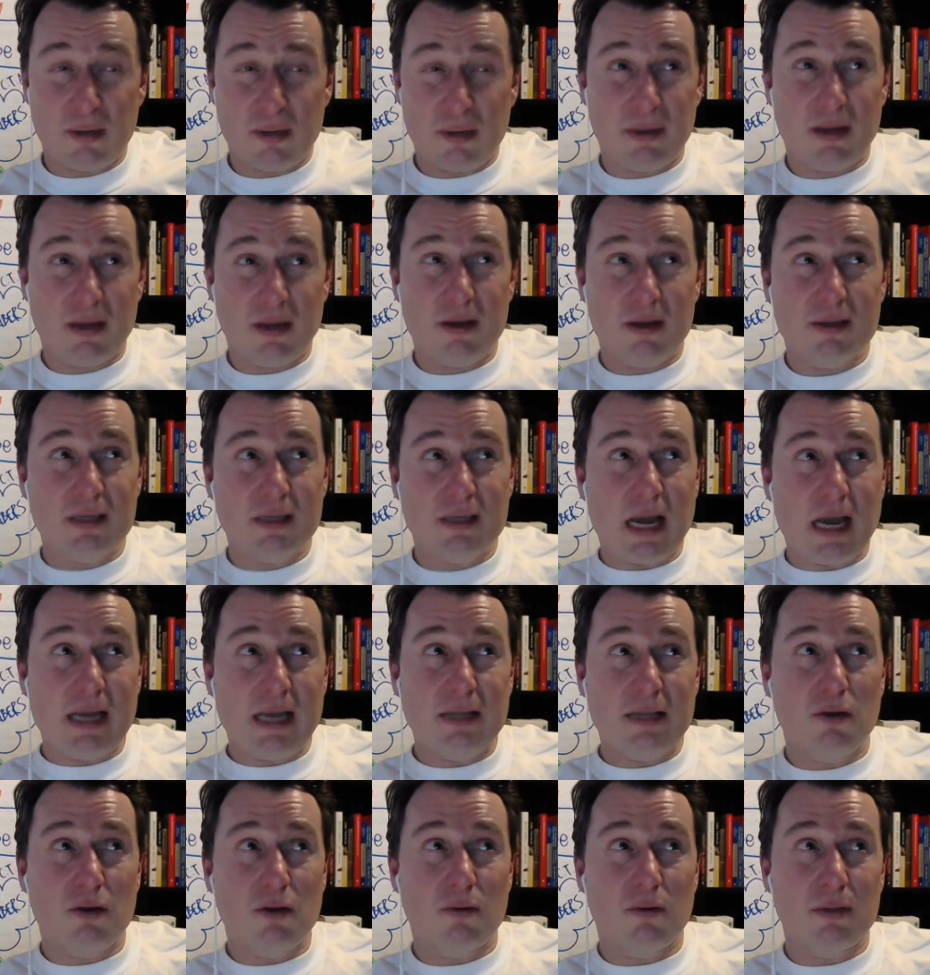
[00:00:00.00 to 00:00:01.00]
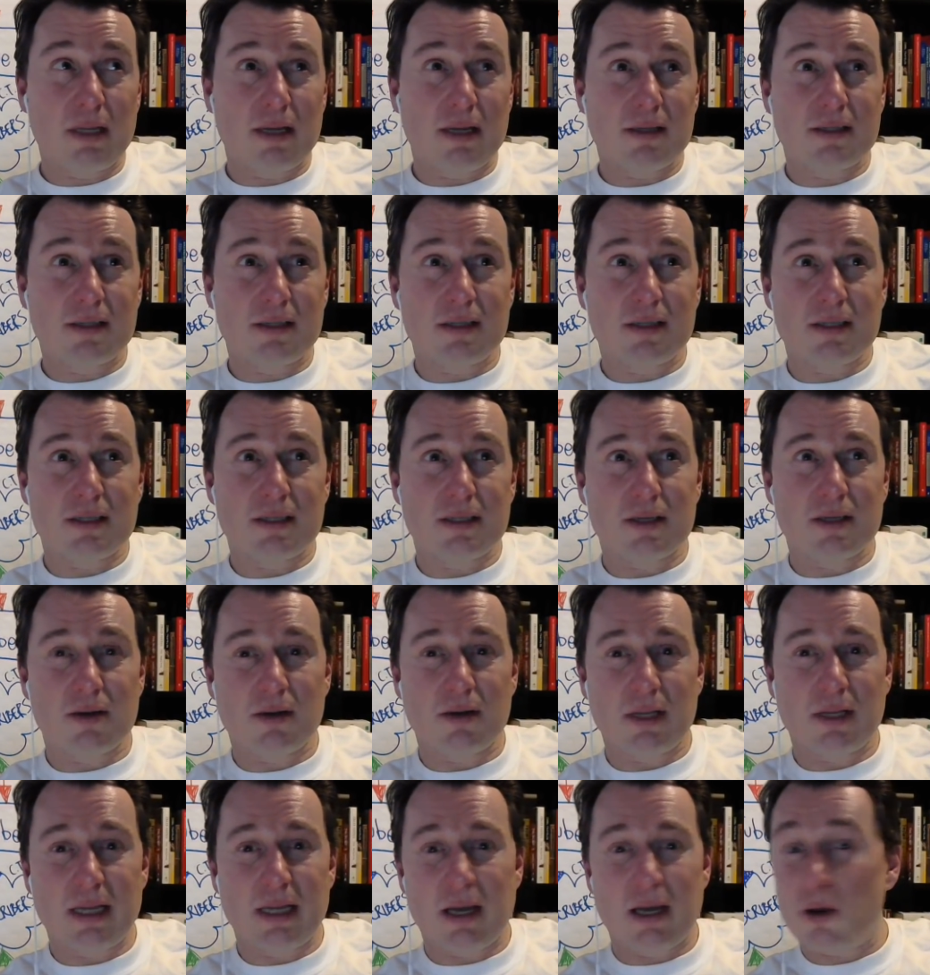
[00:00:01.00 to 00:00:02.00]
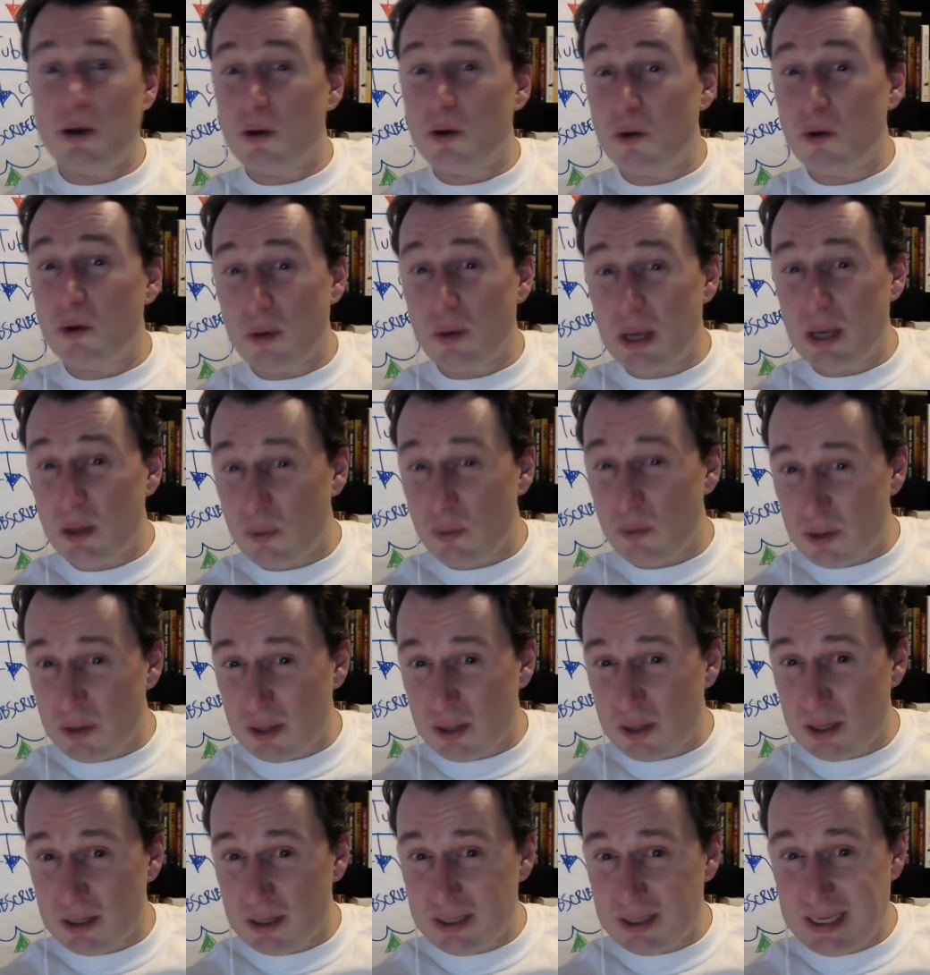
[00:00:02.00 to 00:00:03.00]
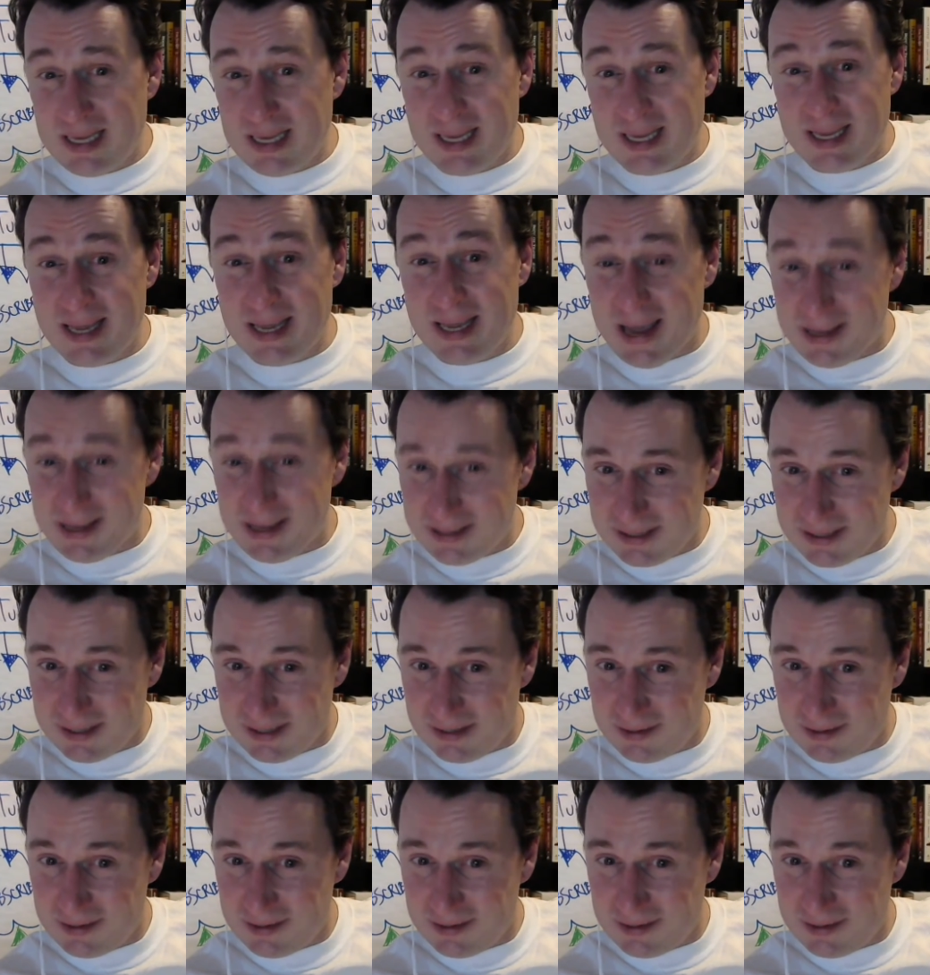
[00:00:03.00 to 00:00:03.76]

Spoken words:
because I don't necessarily agree with it yet.